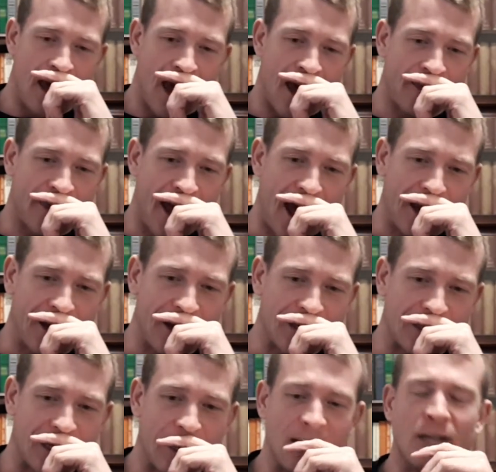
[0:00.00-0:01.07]
and that
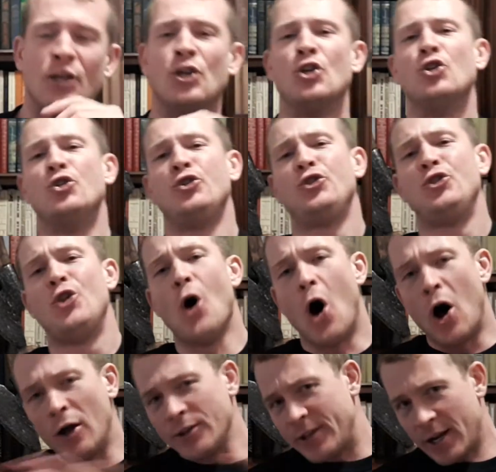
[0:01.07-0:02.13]
is
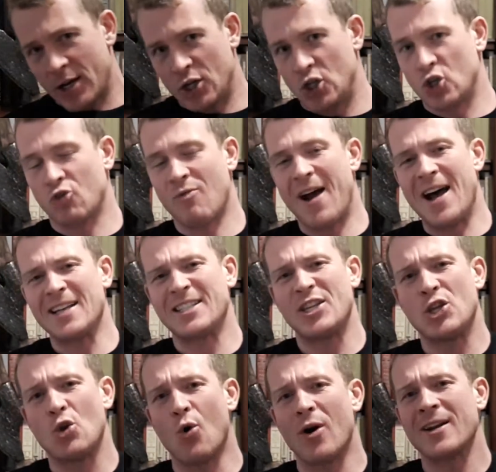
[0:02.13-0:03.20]
don't
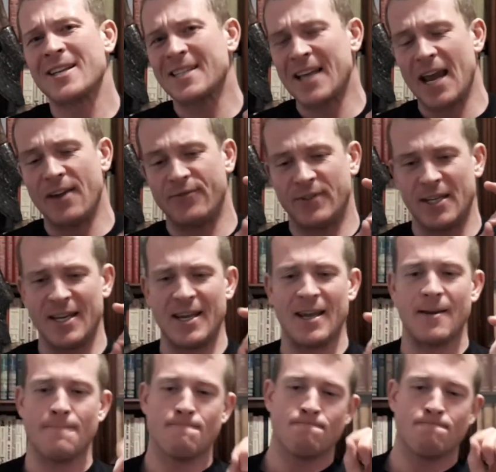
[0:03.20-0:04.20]
trust your safety